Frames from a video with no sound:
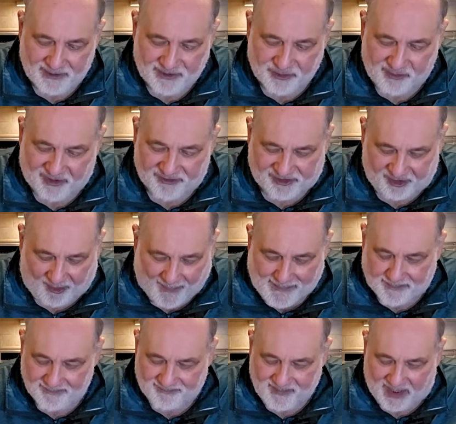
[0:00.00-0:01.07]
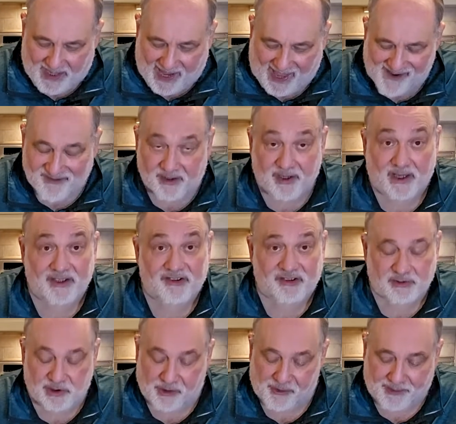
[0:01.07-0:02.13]
dress it up, and have a nice
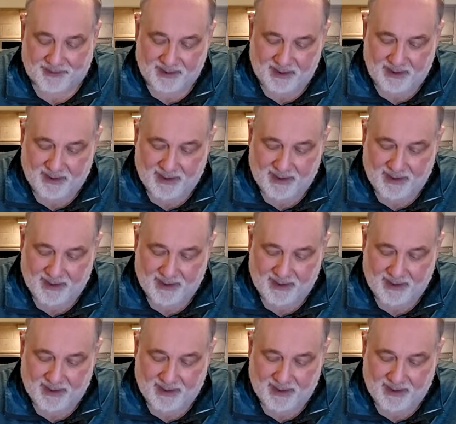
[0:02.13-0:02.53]
little